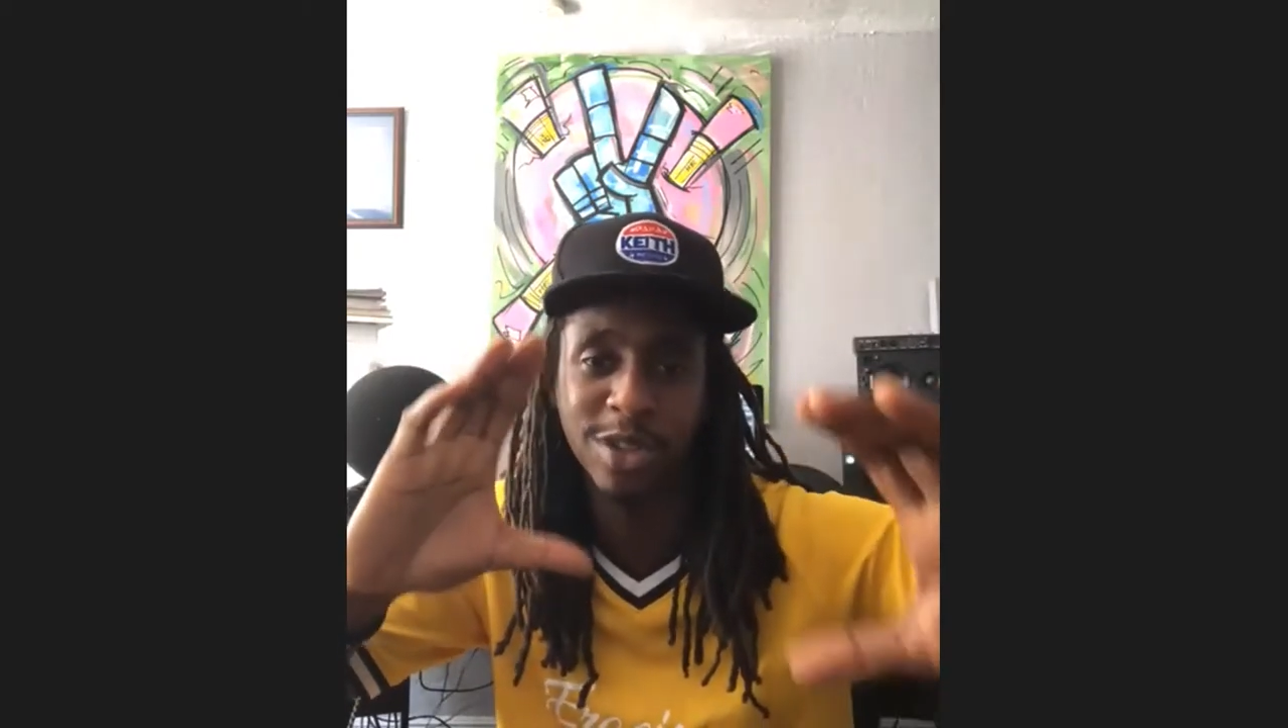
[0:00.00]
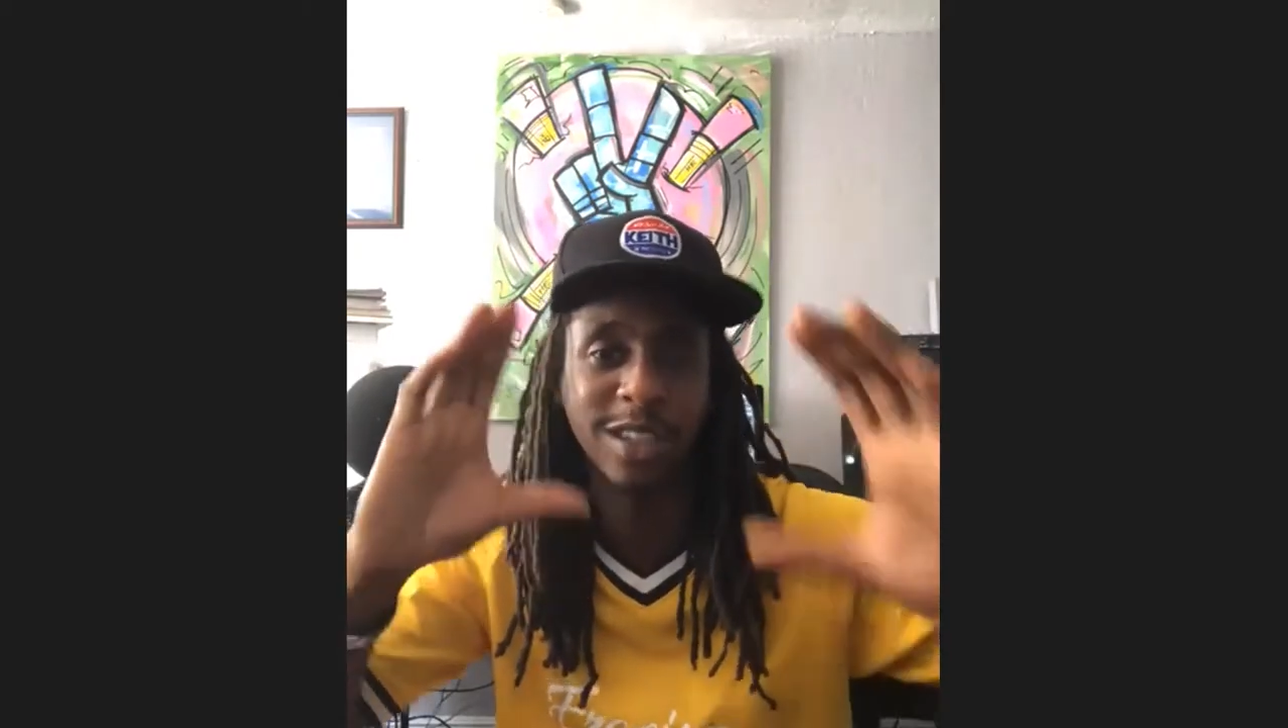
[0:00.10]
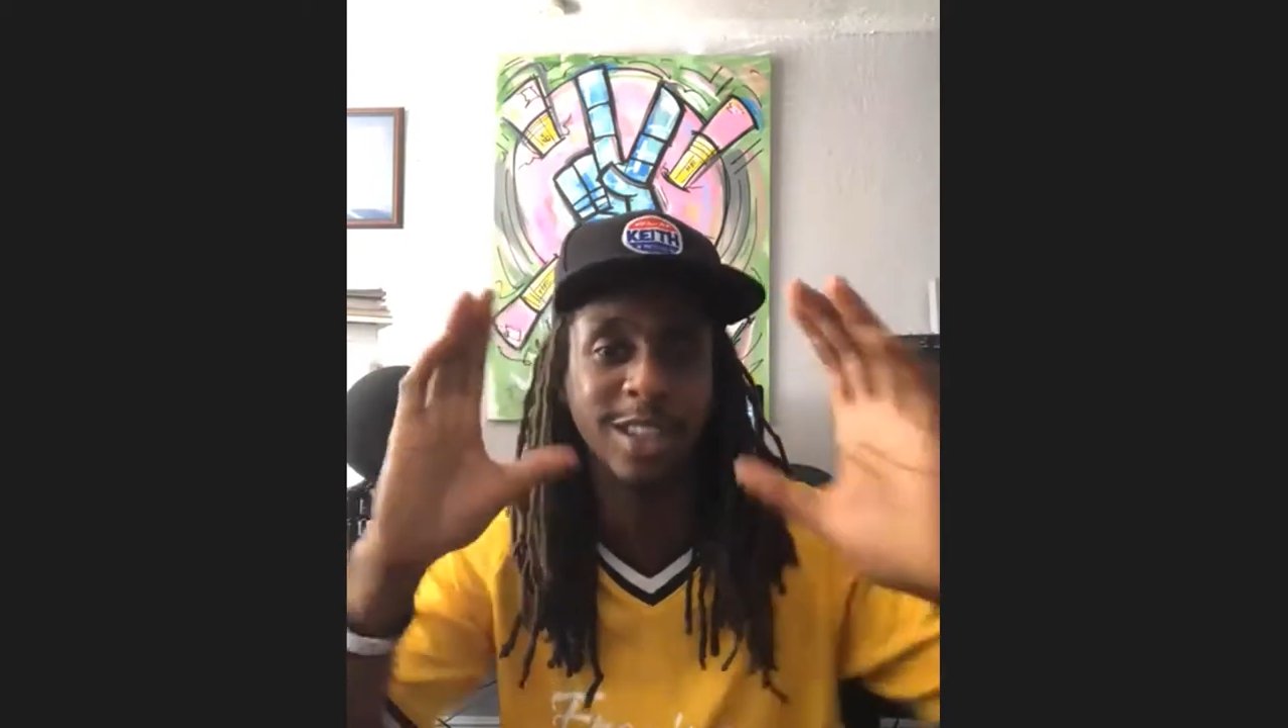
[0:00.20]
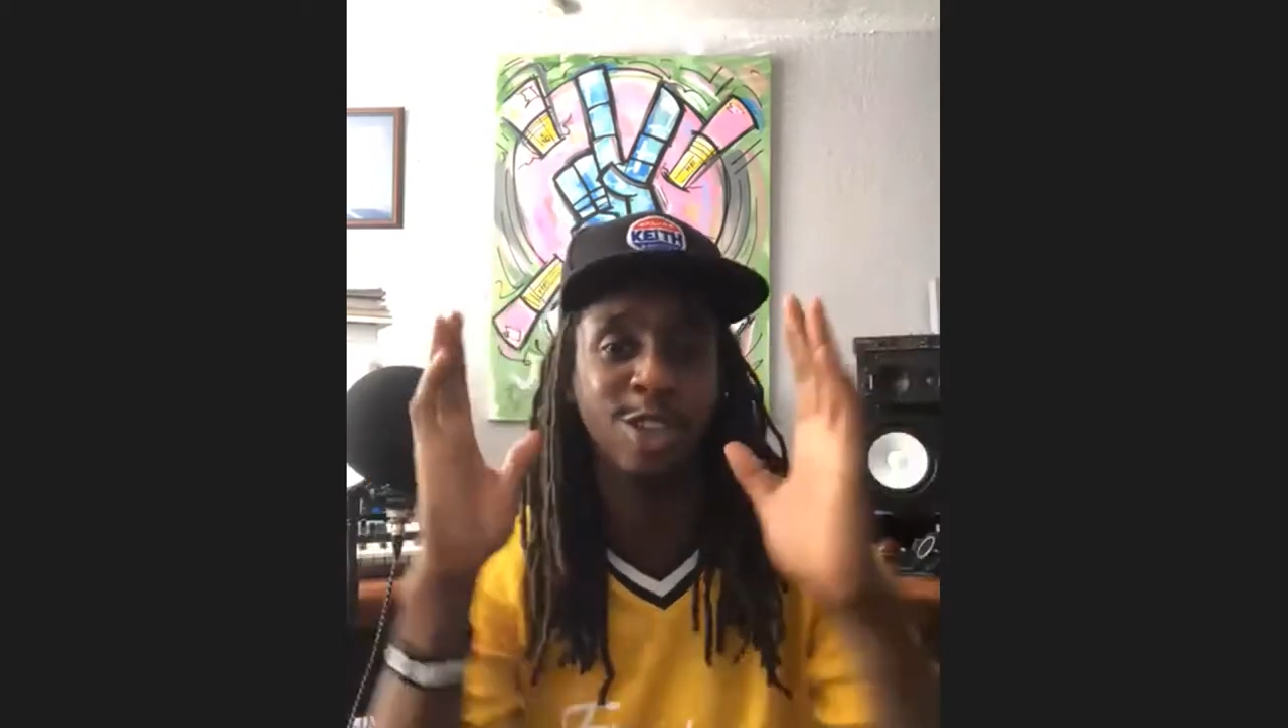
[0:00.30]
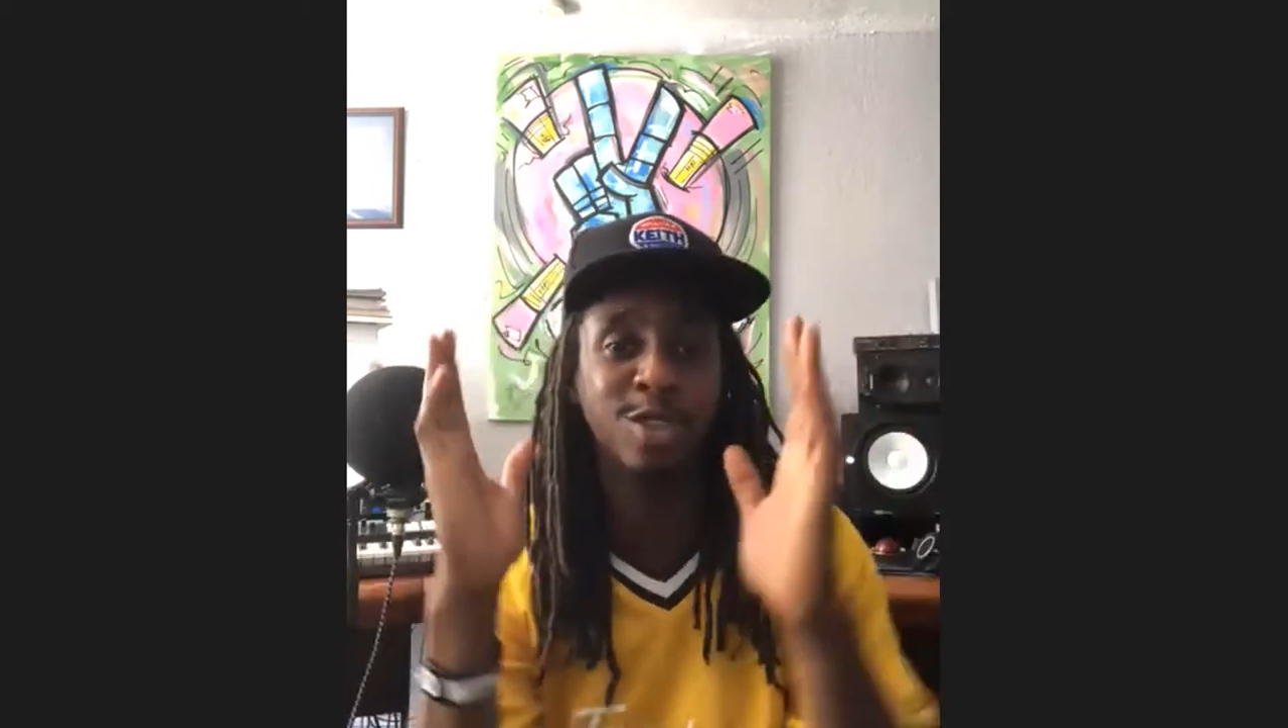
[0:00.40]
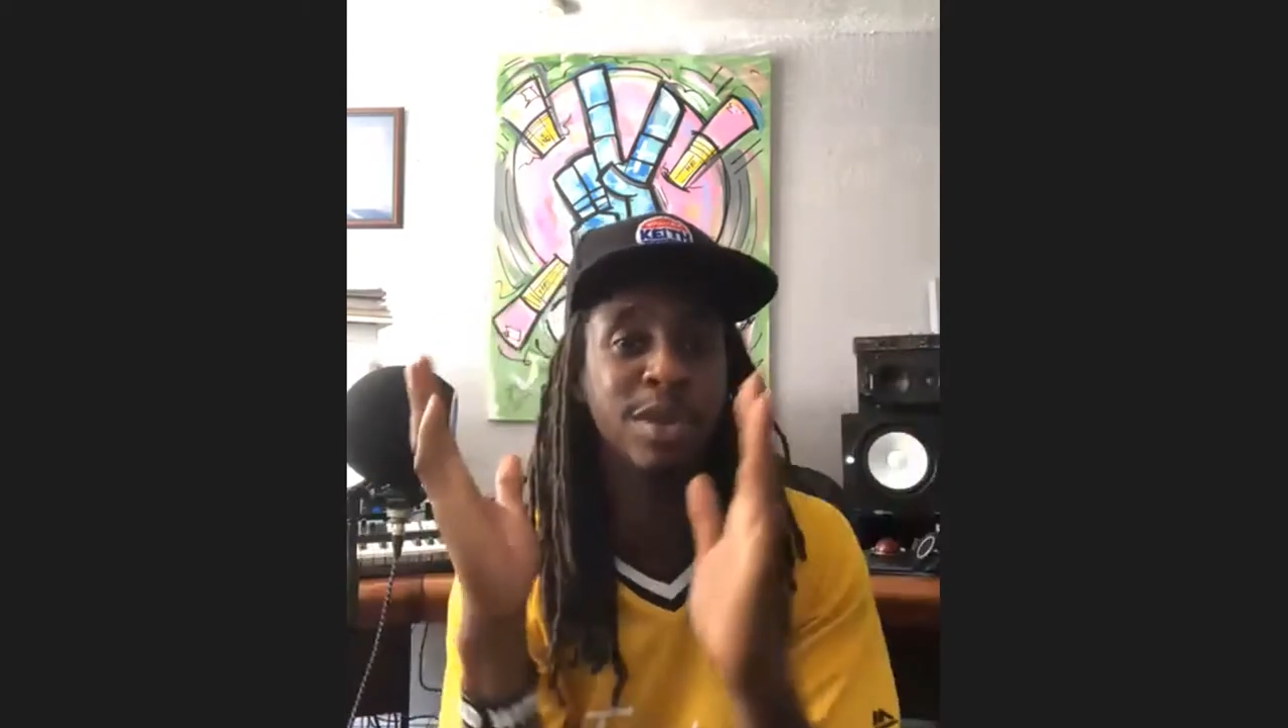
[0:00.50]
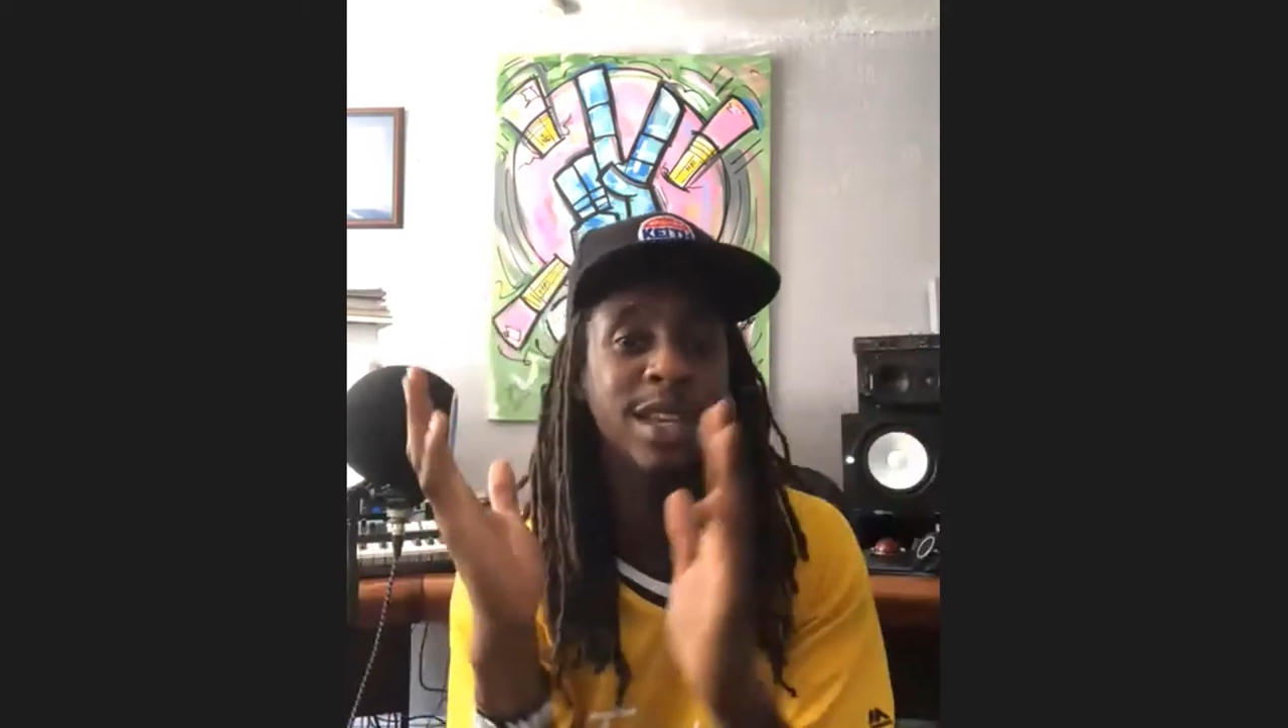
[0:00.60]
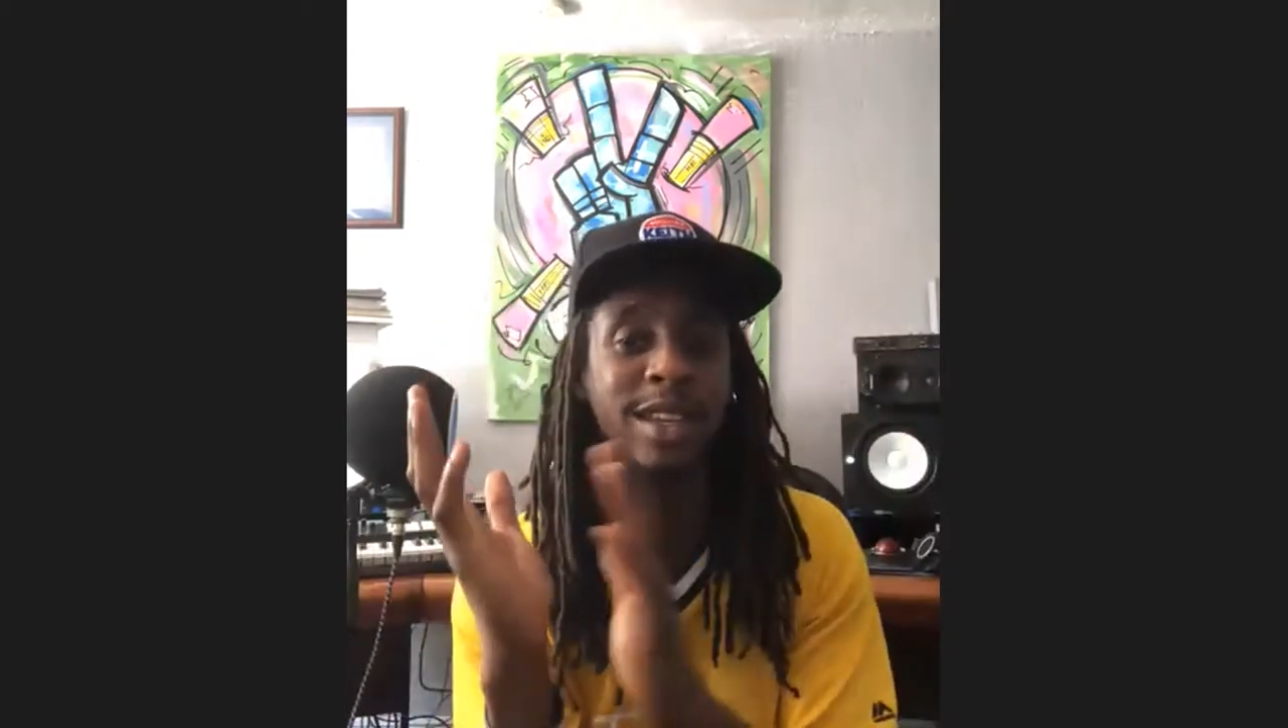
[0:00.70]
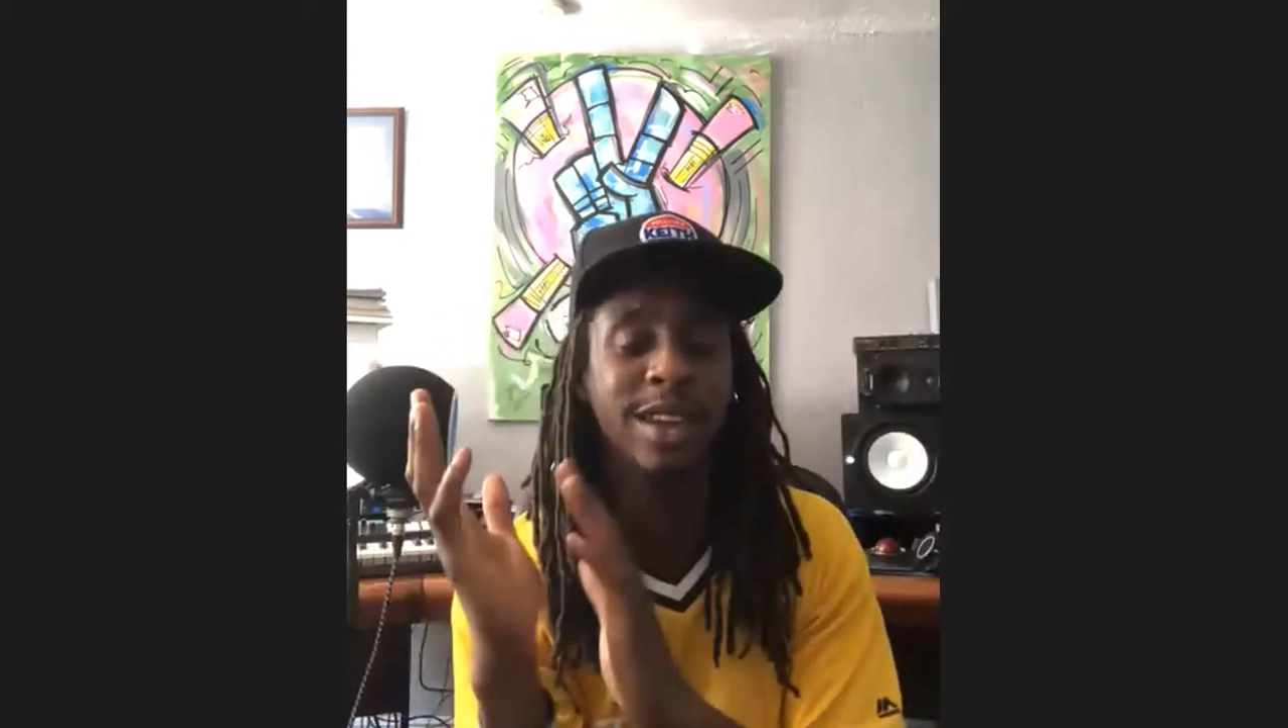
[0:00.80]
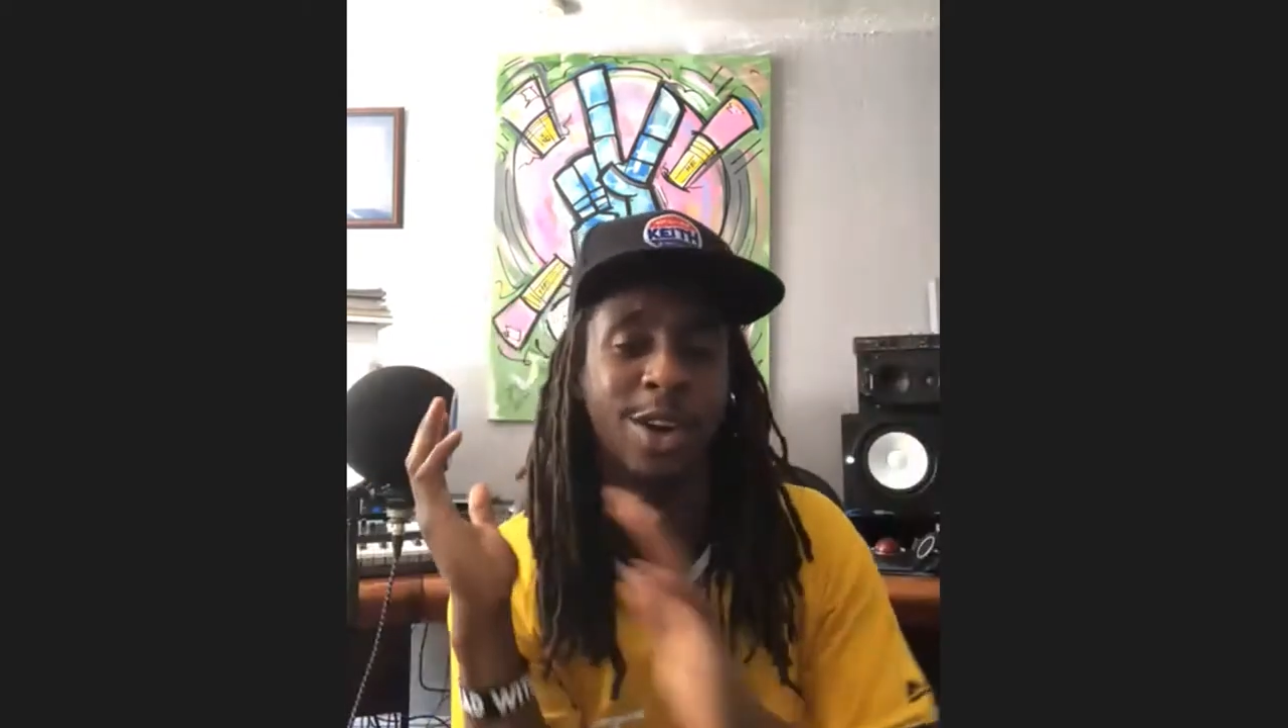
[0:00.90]
you can either use
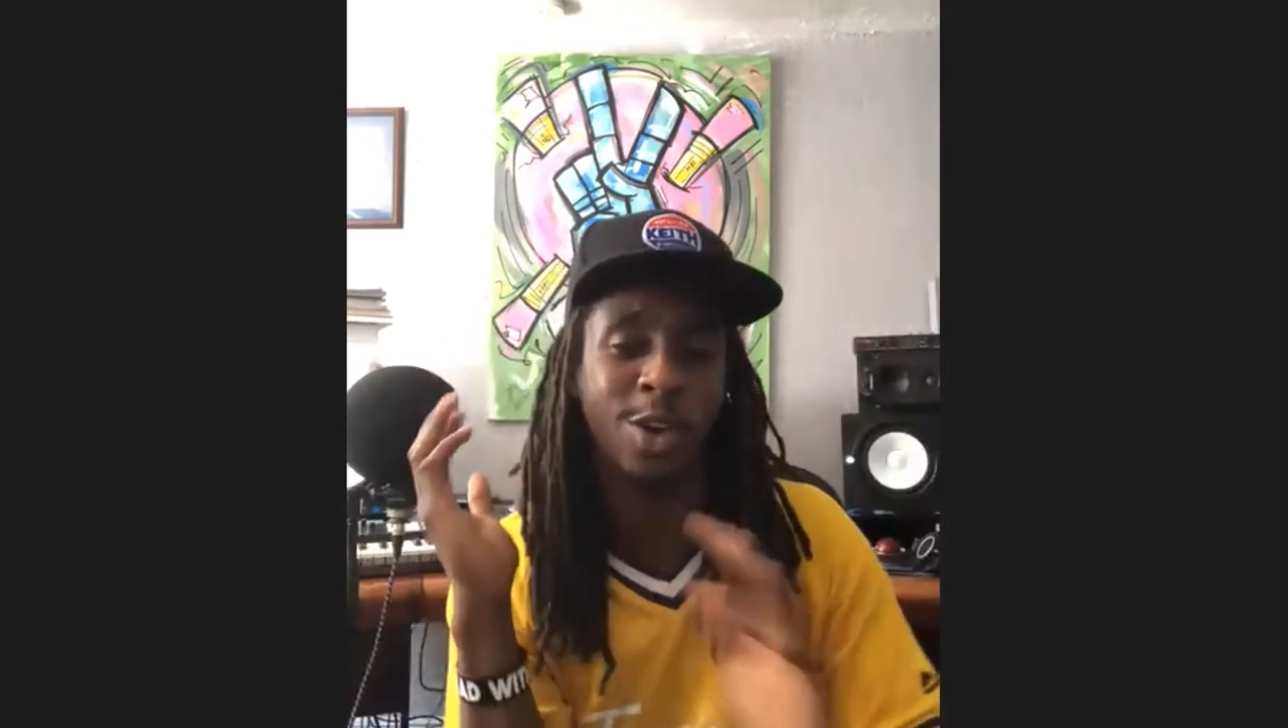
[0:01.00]
me